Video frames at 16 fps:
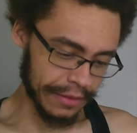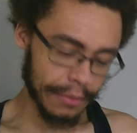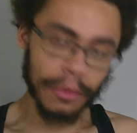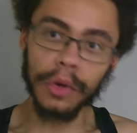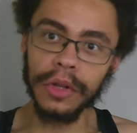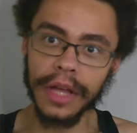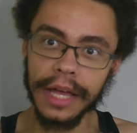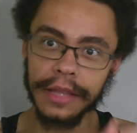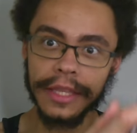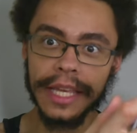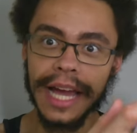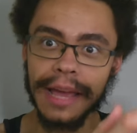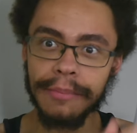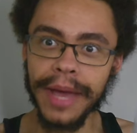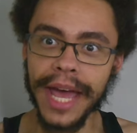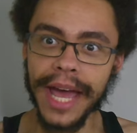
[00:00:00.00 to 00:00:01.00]
Pull out the
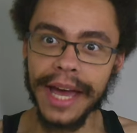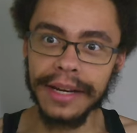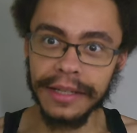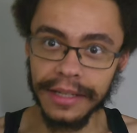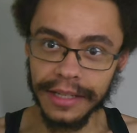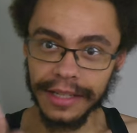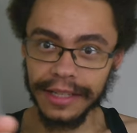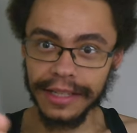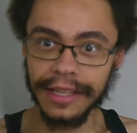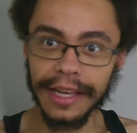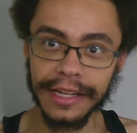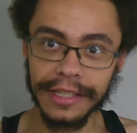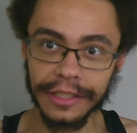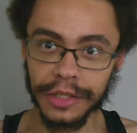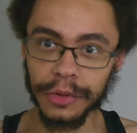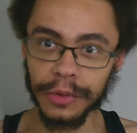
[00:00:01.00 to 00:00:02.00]
iPad,
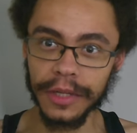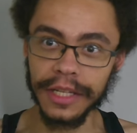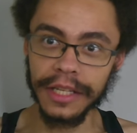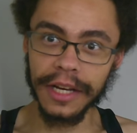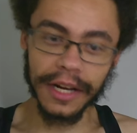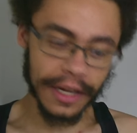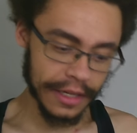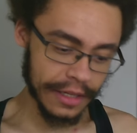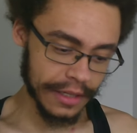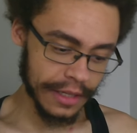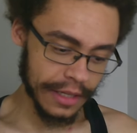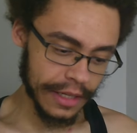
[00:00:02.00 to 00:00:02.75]
get into it, yeah.